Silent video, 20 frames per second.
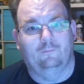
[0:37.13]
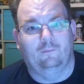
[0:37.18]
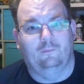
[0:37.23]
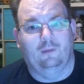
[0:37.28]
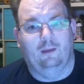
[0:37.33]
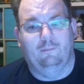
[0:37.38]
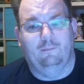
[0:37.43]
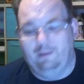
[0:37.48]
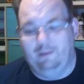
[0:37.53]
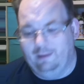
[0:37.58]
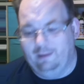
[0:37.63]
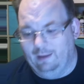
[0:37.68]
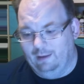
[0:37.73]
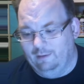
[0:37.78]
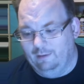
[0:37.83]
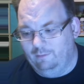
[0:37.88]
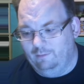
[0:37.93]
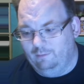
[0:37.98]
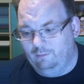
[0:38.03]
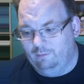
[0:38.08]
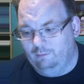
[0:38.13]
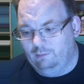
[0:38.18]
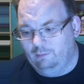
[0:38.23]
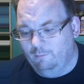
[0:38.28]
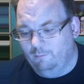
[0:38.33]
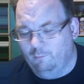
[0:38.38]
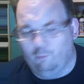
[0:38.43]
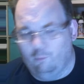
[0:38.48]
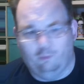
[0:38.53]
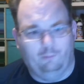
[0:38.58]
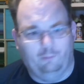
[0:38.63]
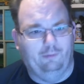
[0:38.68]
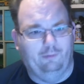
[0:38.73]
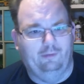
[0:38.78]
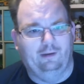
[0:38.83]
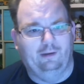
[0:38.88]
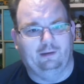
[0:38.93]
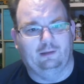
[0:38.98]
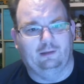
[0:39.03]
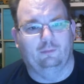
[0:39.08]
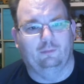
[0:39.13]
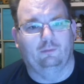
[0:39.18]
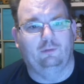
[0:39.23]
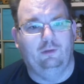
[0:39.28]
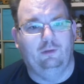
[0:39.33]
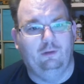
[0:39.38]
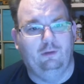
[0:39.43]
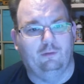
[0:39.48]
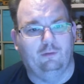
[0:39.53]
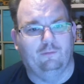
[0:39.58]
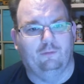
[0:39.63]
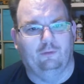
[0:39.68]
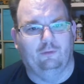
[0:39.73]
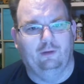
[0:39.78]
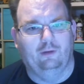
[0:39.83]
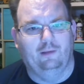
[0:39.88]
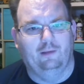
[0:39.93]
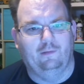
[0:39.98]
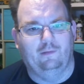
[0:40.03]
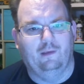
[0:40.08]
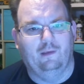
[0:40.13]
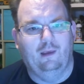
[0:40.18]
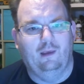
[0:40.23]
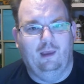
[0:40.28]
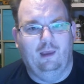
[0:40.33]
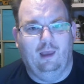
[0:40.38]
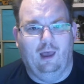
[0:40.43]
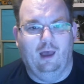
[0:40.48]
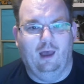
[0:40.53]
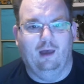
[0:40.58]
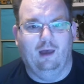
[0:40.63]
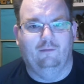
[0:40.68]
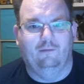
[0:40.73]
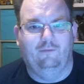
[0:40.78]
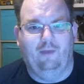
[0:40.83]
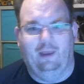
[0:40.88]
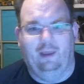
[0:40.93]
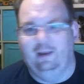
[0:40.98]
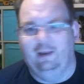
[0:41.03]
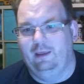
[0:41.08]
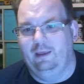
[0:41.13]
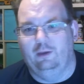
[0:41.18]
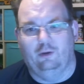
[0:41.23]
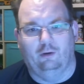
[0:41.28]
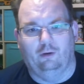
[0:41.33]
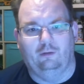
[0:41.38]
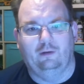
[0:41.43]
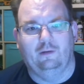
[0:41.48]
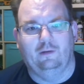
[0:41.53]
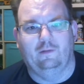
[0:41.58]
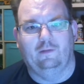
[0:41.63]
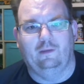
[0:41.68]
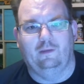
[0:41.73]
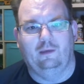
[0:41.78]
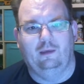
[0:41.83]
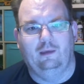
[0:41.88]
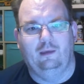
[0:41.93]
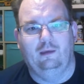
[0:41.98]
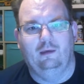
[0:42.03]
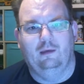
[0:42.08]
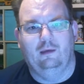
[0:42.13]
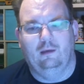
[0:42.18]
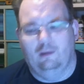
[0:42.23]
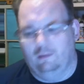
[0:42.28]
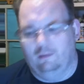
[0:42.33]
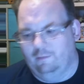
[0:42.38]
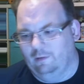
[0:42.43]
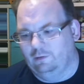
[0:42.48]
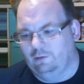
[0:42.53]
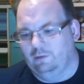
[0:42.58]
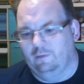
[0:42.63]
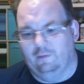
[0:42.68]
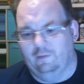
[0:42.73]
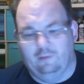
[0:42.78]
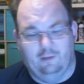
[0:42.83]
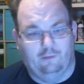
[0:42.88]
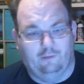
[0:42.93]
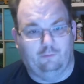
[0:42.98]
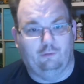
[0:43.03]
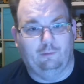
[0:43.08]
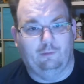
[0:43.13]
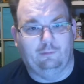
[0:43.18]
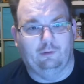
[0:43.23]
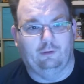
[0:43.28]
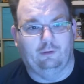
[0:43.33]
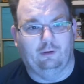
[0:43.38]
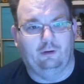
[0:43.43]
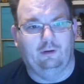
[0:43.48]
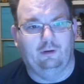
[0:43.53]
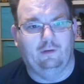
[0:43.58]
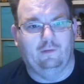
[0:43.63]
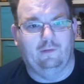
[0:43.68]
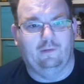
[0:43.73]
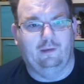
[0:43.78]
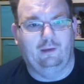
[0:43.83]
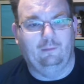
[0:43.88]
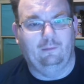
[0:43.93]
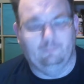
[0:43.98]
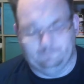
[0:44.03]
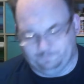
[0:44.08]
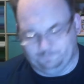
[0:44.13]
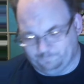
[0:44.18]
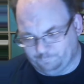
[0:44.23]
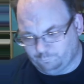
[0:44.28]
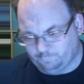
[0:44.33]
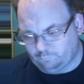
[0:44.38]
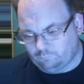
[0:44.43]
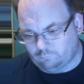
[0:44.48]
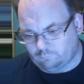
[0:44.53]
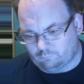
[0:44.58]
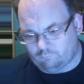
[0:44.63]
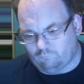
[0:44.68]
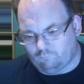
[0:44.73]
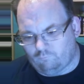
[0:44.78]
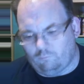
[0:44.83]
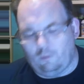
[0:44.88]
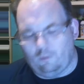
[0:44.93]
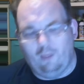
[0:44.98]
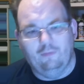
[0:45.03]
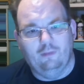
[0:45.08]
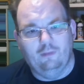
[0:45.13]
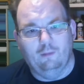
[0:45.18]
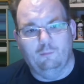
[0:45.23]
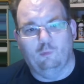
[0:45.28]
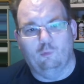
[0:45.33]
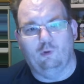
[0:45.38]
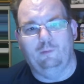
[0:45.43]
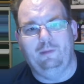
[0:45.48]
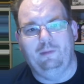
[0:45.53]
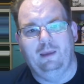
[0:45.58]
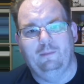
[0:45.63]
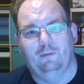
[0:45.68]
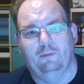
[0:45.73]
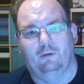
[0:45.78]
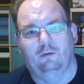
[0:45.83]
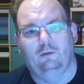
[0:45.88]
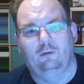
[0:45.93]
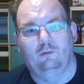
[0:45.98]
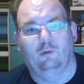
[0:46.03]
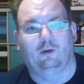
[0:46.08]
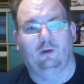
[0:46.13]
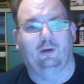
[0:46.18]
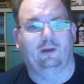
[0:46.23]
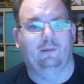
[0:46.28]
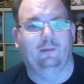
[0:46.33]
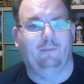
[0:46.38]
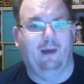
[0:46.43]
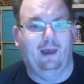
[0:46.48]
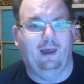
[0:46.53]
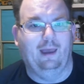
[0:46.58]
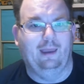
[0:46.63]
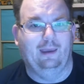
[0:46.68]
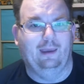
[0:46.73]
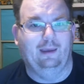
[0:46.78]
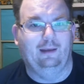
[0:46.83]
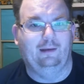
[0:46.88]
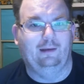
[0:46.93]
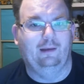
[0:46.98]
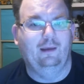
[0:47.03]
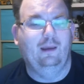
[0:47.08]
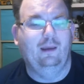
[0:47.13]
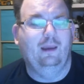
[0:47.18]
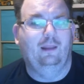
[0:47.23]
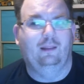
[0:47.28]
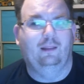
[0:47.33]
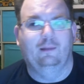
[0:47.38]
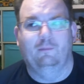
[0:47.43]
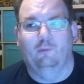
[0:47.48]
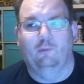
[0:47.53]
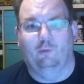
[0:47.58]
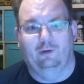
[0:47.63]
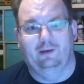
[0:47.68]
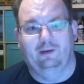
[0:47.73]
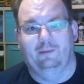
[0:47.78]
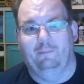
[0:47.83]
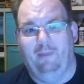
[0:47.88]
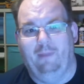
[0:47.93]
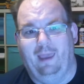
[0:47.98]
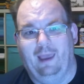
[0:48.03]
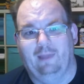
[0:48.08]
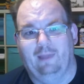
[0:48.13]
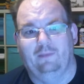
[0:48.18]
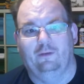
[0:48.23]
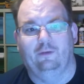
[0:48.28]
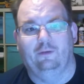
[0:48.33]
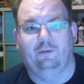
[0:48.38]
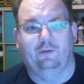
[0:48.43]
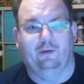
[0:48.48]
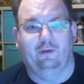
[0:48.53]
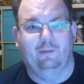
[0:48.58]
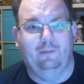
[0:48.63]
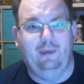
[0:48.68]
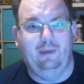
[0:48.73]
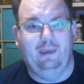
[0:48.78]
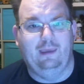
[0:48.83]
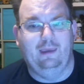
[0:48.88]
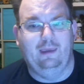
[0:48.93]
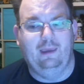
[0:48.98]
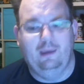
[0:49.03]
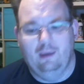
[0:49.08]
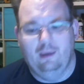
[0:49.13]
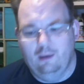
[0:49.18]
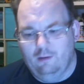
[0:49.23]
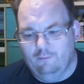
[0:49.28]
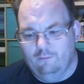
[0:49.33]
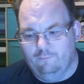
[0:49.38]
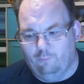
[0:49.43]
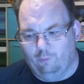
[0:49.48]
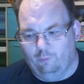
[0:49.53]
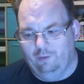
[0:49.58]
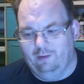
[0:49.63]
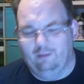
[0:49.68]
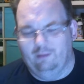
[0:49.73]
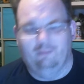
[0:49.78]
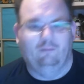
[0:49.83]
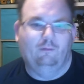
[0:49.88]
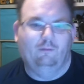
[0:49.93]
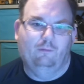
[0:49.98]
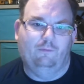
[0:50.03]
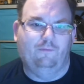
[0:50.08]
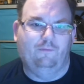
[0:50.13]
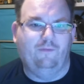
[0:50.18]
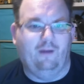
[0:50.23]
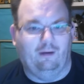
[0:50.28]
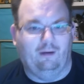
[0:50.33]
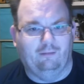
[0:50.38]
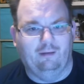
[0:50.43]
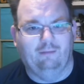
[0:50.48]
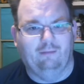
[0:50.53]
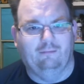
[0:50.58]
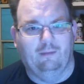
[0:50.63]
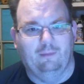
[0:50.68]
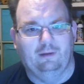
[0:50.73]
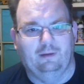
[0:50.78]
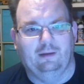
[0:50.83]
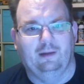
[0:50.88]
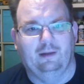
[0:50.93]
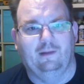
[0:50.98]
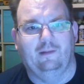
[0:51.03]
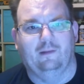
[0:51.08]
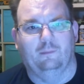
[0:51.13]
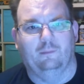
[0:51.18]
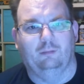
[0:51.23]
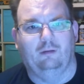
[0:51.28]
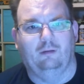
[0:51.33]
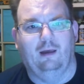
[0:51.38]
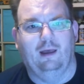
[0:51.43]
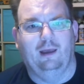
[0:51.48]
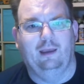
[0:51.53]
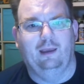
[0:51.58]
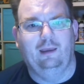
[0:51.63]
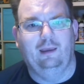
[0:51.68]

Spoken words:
because the more predictable usefulness of any currency, such as this cryptocurrency, the more people who are going to buy it, the more demand there's going to be for the fairly limited supply.